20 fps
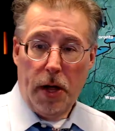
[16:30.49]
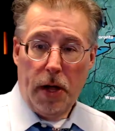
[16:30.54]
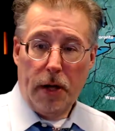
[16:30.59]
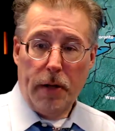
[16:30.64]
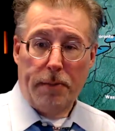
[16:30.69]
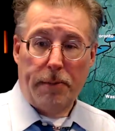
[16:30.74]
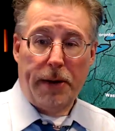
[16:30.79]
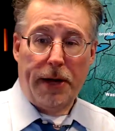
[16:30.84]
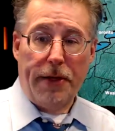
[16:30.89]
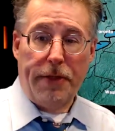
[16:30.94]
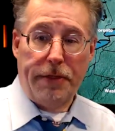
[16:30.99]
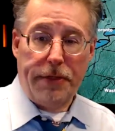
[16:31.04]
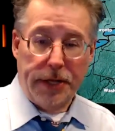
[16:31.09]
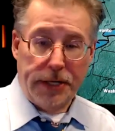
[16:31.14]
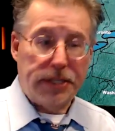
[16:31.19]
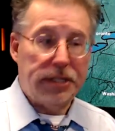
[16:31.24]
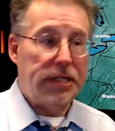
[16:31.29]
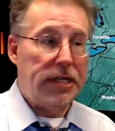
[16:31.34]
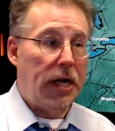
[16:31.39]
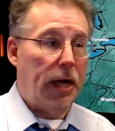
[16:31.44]
By
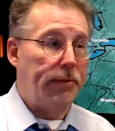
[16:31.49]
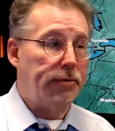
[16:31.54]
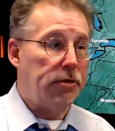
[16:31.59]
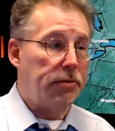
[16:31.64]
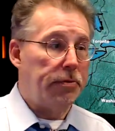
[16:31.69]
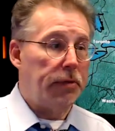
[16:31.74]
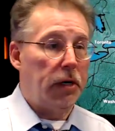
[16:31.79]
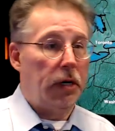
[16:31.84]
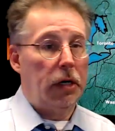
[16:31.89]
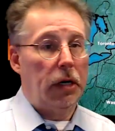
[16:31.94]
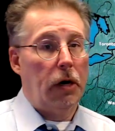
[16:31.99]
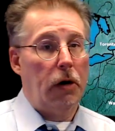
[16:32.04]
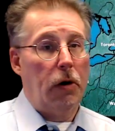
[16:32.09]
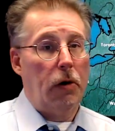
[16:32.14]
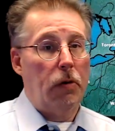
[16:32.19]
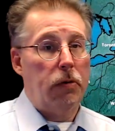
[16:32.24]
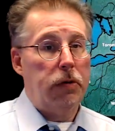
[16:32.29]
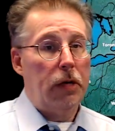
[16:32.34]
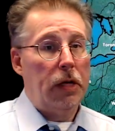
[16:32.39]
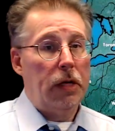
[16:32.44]
this time
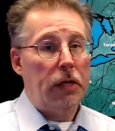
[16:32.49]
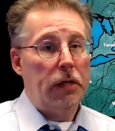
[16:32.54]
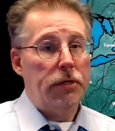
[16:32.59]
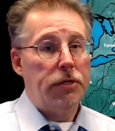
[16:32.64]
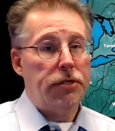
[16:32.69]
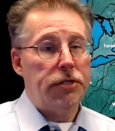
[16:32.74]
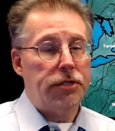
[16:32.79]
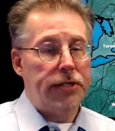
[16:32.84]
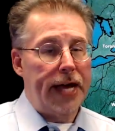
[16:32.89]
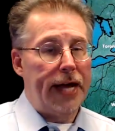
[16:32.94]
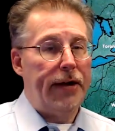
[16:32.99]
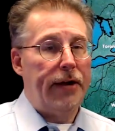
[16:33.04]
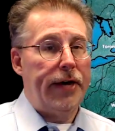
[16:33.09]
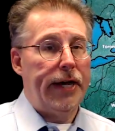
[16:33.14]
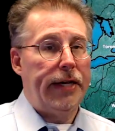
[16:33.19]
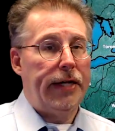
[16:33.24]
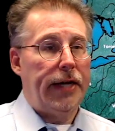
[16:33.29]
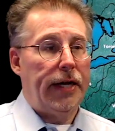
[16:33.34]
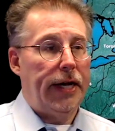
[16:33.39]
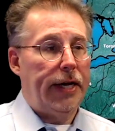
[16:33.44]
tomorrow, Saturday
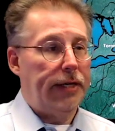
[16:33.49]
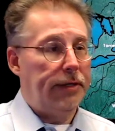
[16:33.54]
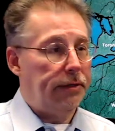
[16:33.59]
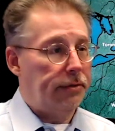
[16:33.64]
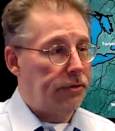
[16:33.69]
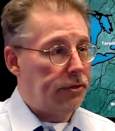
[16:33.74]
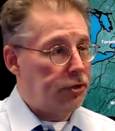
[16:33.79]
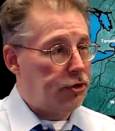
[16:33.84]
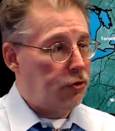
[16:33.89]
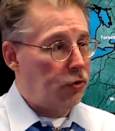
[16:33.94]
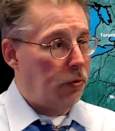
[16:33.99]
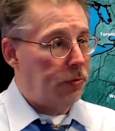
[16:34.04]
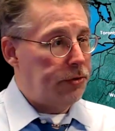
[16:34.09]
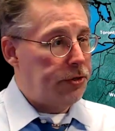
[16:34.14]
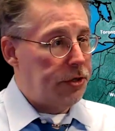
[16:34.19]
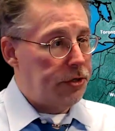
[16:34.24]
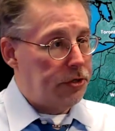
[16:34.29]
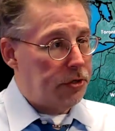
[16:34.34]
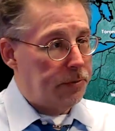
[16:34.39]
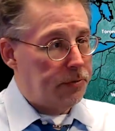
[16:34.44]
night, the storm
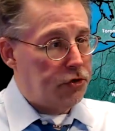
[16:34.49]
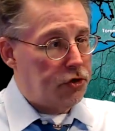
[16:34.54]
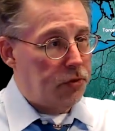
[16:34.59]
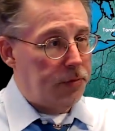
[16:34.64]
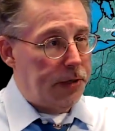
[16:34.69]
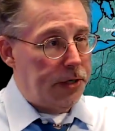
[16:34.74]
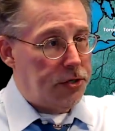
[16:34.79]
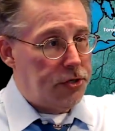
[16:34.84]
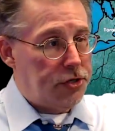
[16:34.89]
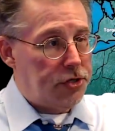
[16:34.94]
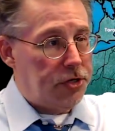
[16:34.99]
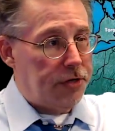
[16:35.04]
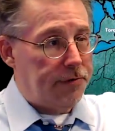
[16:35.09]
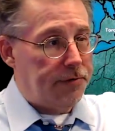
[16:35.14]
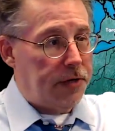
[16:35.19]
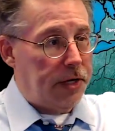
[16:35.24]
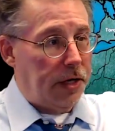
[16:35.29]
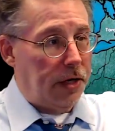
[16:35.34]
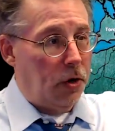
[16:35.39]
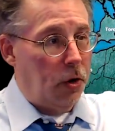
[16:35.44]
system should be
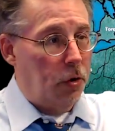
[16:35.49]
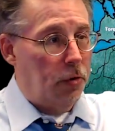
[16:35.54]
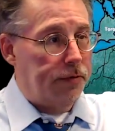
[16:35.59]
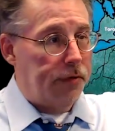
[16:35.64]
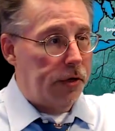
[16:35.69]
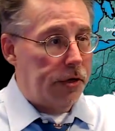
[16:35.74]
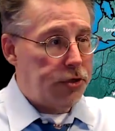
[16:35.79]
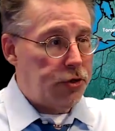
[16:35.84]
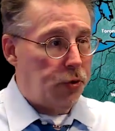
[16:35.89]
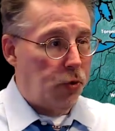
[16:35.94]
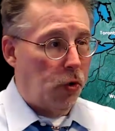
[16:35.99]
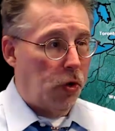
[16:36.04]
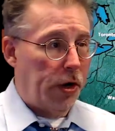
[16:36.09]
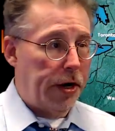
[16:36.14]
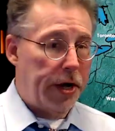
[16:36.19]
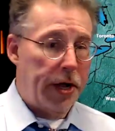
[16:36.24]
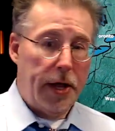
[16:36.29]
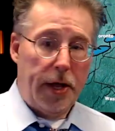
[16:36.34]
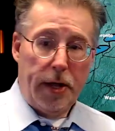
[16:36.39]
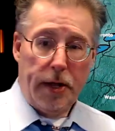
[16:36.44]
shifting over toward
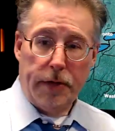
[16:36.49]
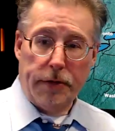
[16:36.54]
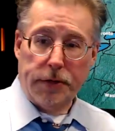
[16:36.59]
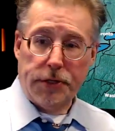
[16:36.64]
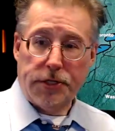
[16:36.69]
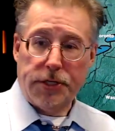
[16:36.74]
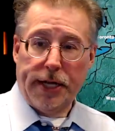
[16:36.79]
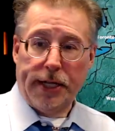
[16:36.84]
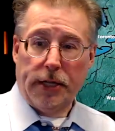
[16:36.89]
the St.